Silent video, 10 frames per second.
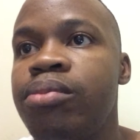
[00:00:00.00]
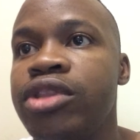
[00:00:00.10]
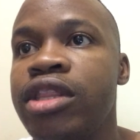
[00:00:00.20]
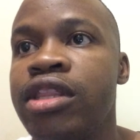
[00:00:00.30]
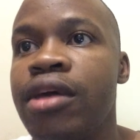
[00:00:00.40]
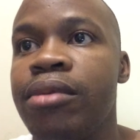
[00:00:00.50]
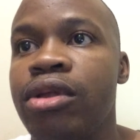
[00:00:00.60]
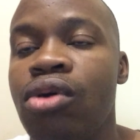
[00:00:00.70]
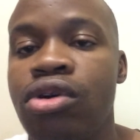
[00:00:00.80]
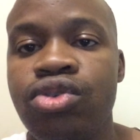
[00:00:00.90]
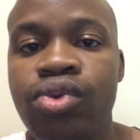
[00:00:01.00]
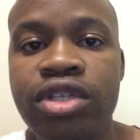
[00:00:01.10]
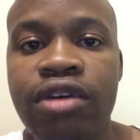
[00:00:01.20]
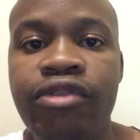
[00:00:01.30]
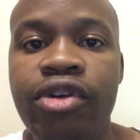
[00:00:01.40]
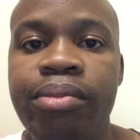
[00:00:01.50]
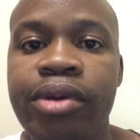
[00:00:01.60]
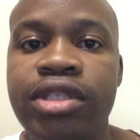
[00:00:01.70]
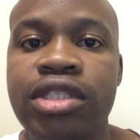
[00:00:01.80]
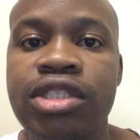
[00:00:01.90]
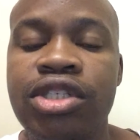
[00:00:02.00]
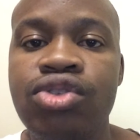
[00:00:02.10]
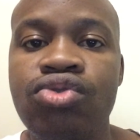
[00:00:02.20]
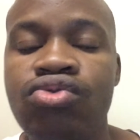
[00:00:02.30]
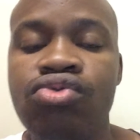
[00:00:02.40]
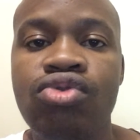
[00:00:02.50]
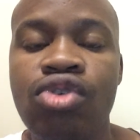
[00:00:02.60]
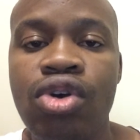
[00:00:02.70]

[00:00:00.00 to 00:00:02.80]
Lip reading: putting them in hot water for a bit, just to